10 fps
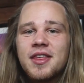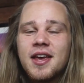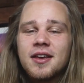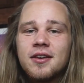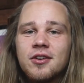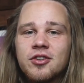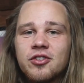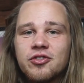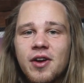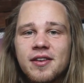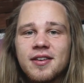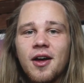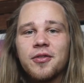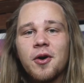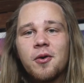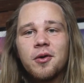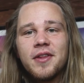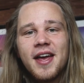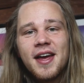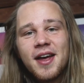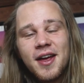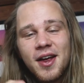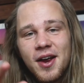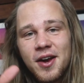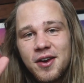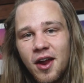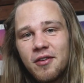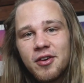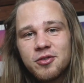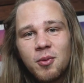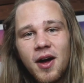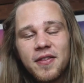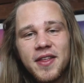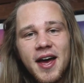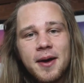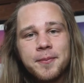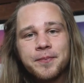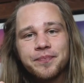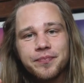think you're just stressing out the whole day. None of us want that.